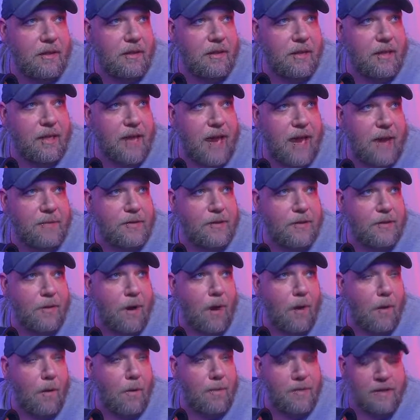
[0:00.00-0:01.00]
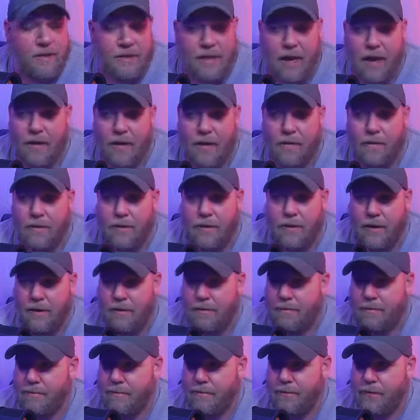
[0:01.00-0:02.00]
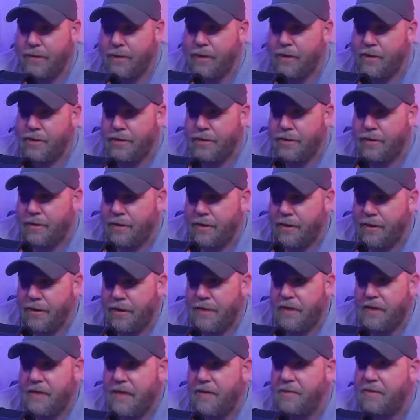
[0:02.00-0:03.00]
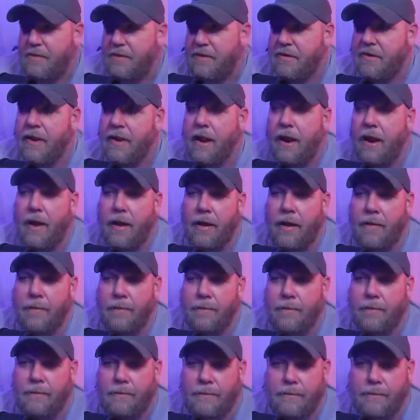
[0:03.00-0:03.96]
to capture the Raw Women's title for the 337th time.